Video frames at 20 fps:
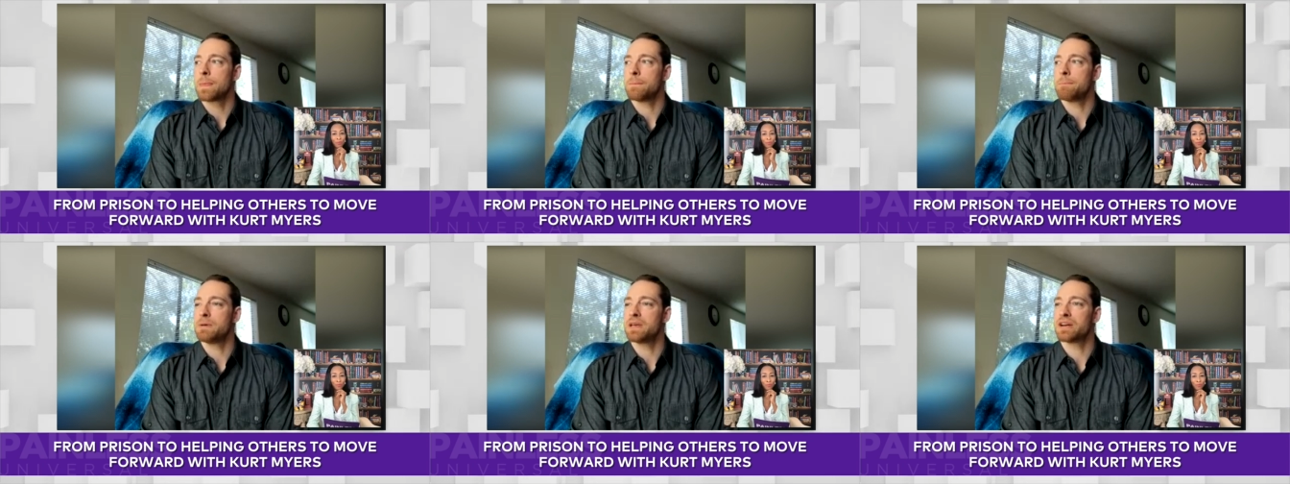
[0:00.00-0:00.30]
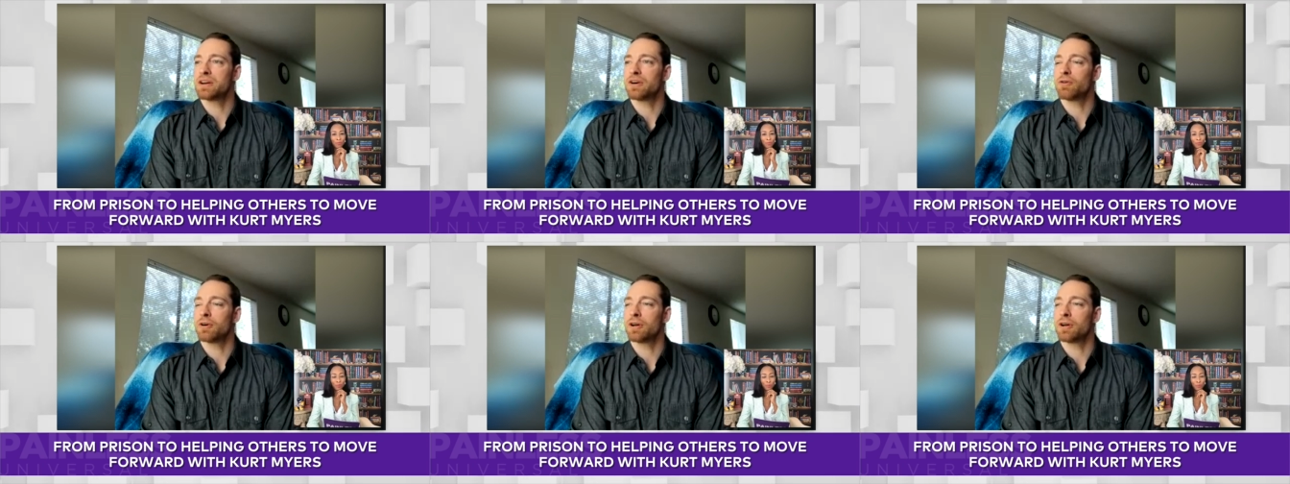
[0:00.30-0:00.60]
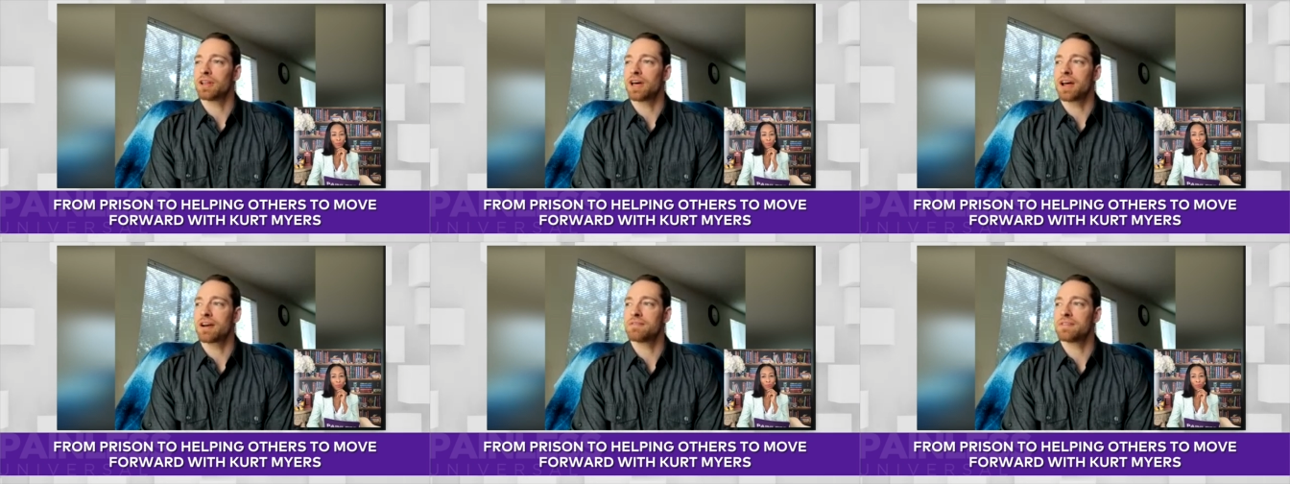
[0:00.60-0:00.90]
you know, a
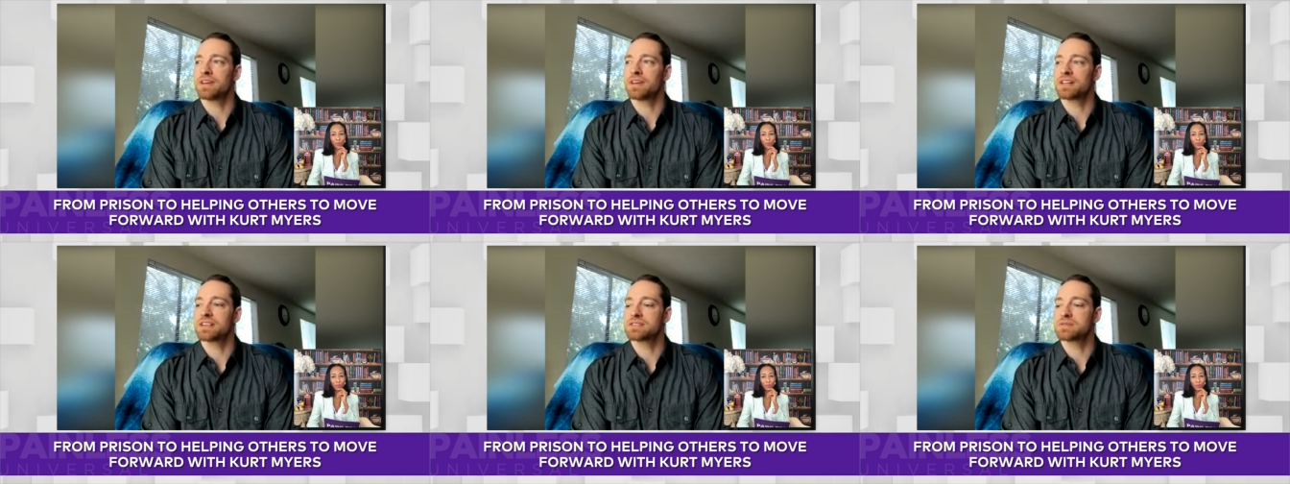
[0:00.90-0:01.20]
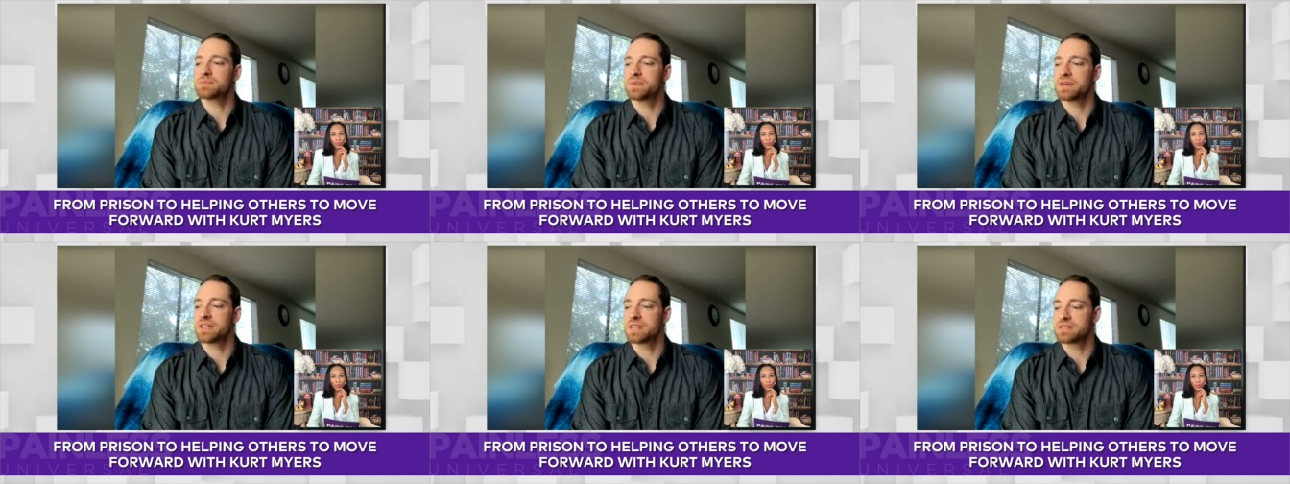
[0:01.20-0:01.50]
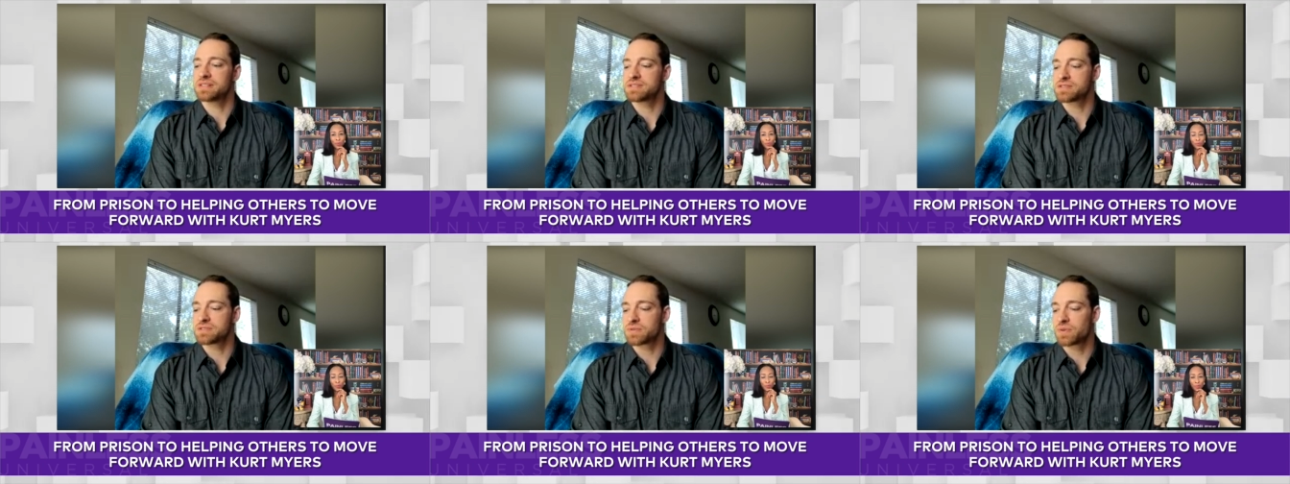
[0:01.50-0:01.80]
lot of it has
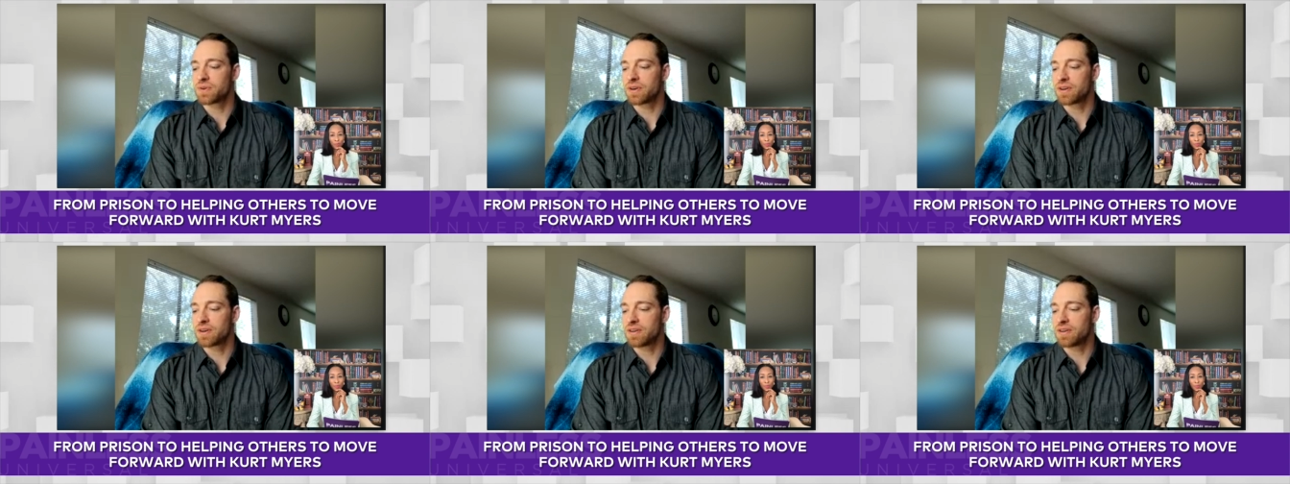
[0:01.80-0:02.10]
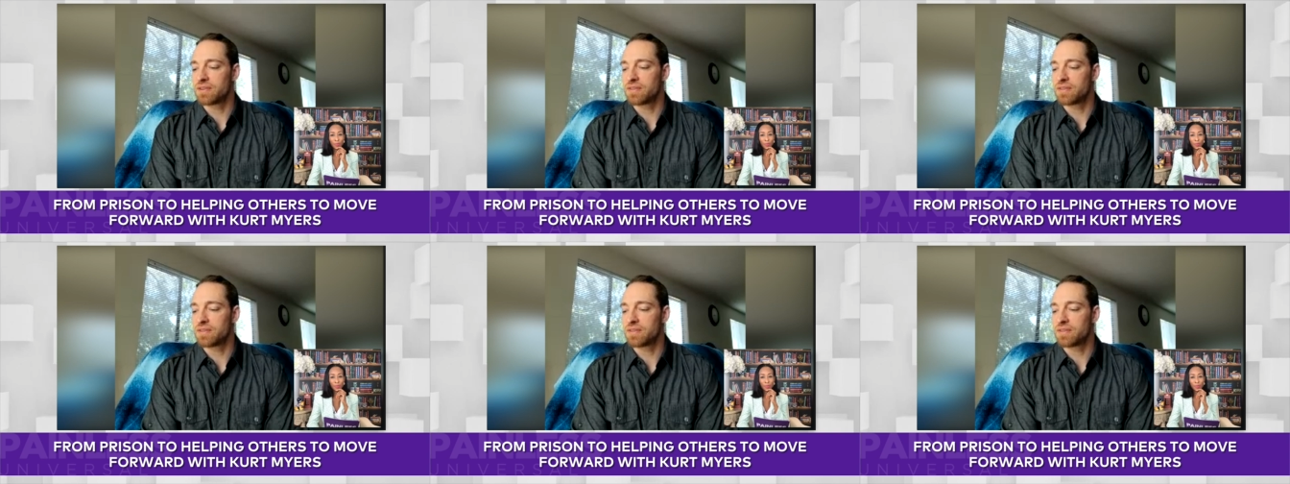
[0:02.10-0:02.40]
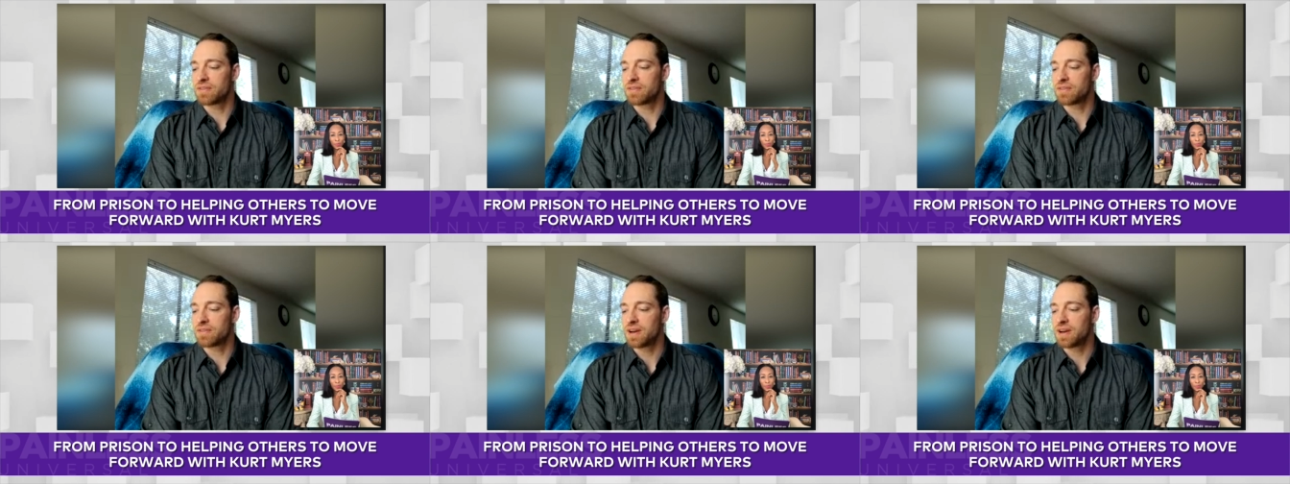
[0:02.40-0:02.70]
been sort of
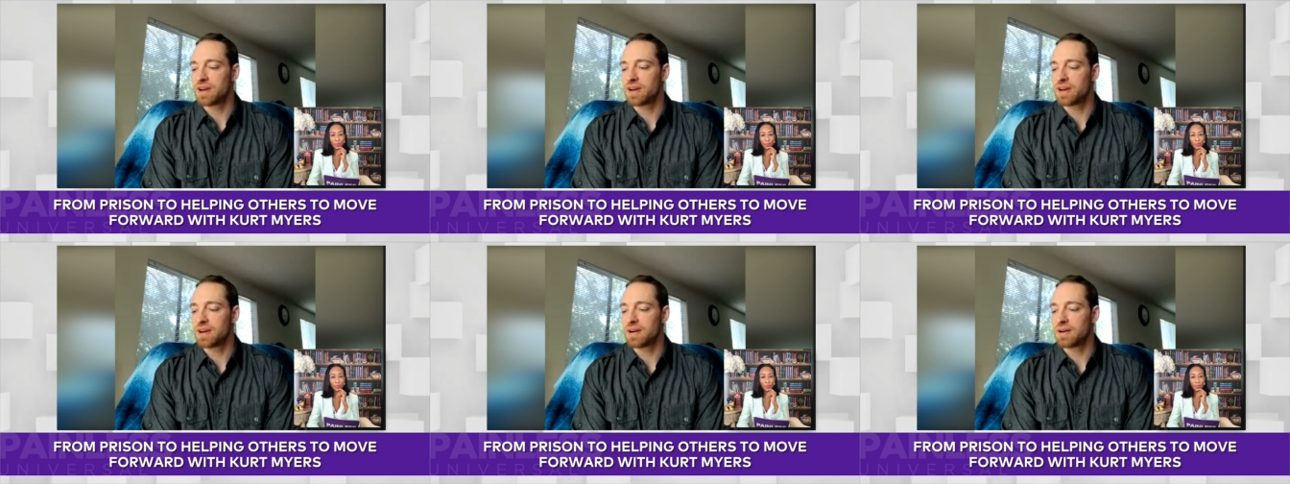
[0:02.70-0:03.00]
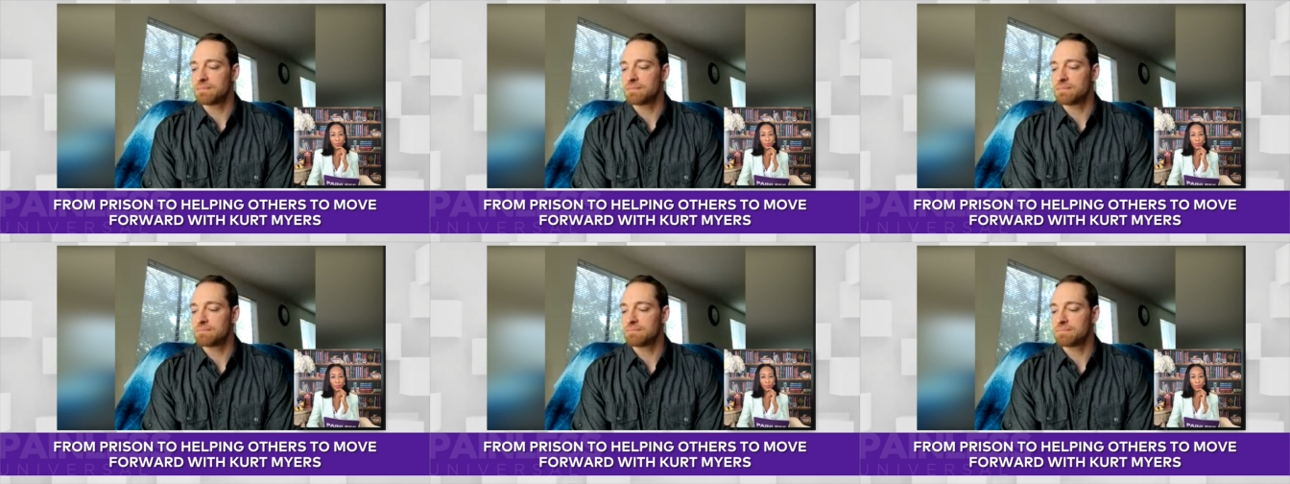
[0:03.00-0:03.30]
uh,